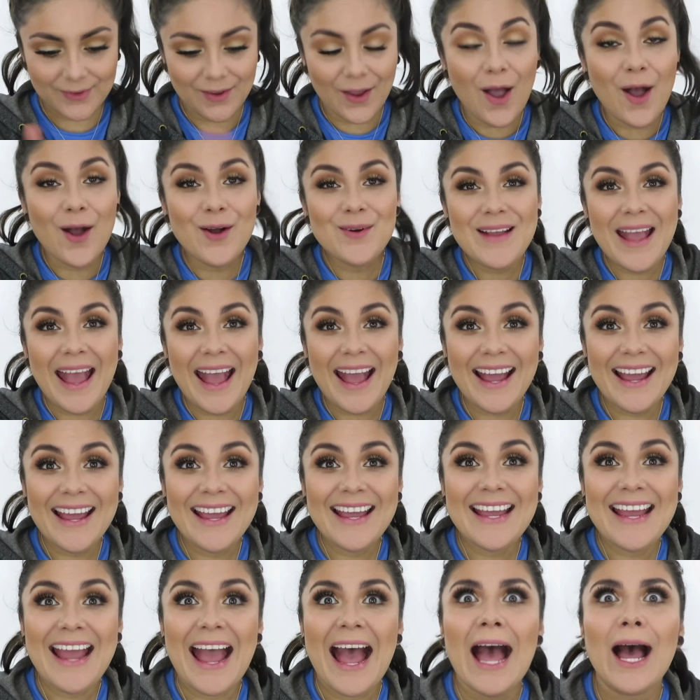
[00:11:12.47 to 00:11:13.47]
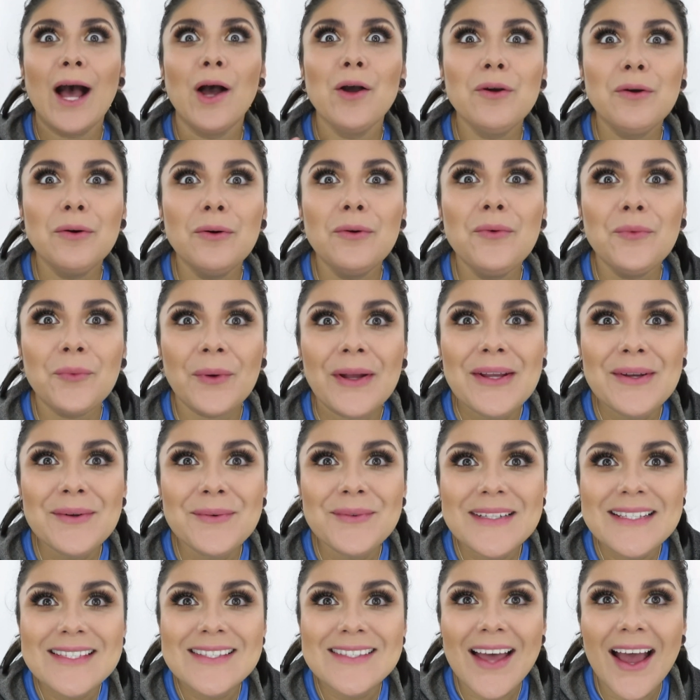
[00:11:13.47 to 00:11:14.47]
okay, how cool wick
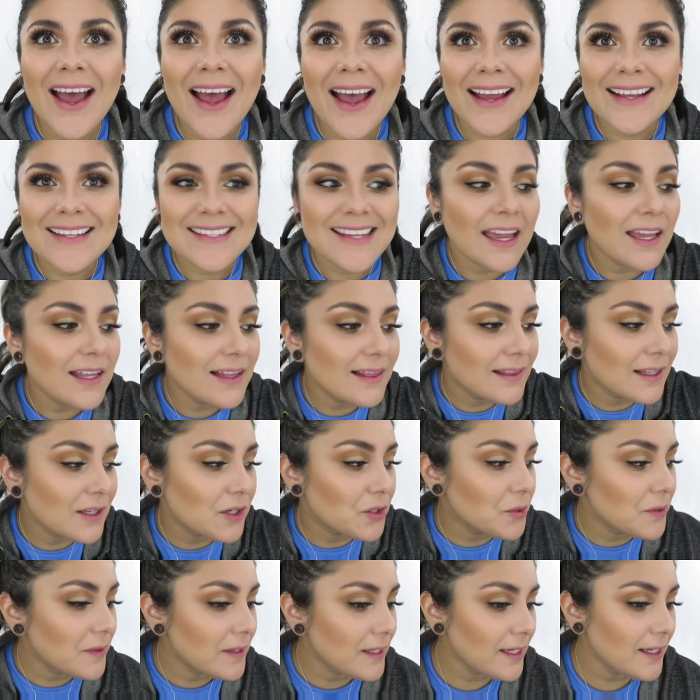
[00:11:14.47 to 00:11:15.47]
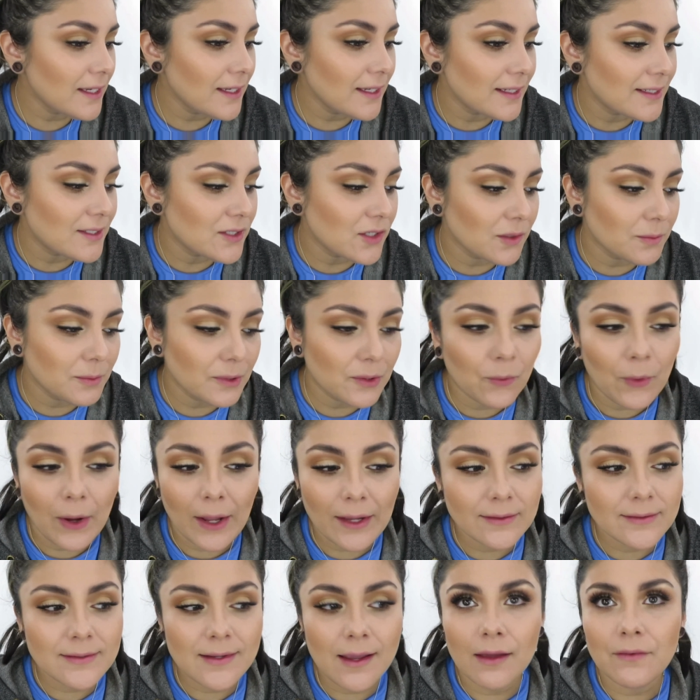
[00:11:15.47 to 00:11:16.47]
was that? I literally, it took me
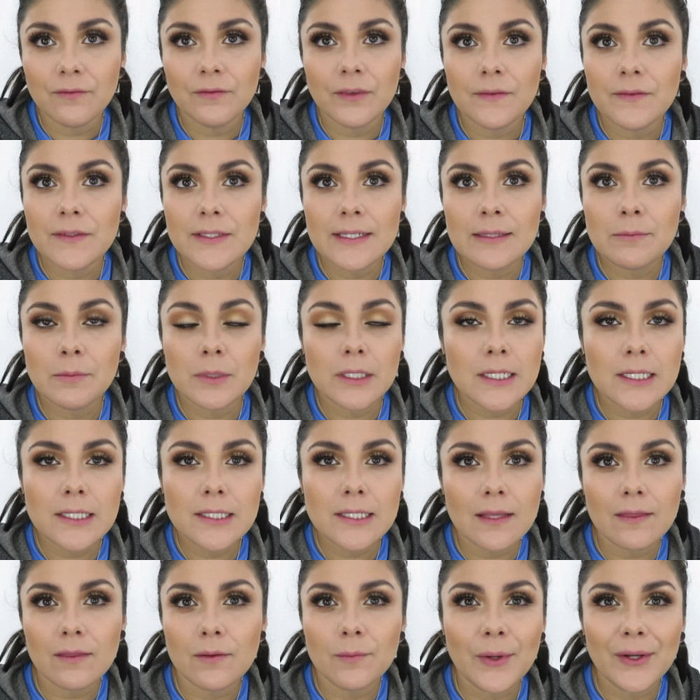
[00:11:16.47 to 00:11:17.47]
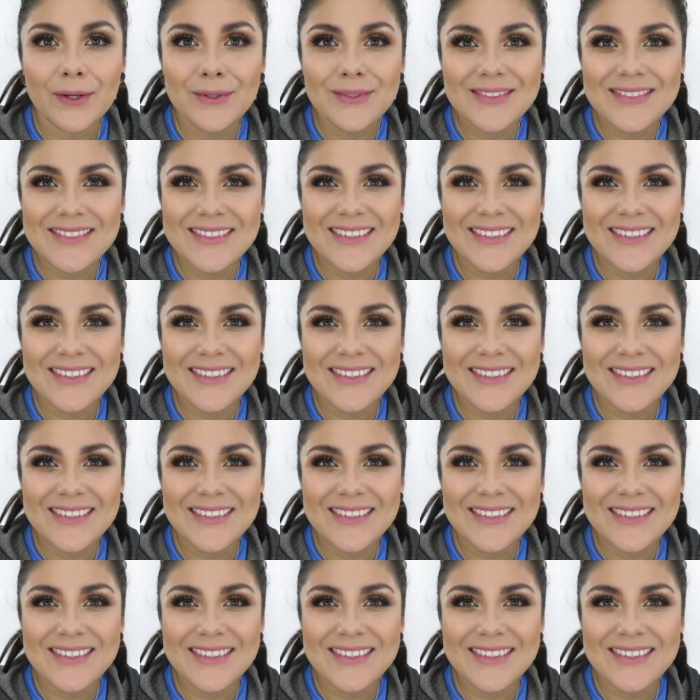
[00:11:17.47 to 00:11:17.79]
what, 10, 15 minutes at the most?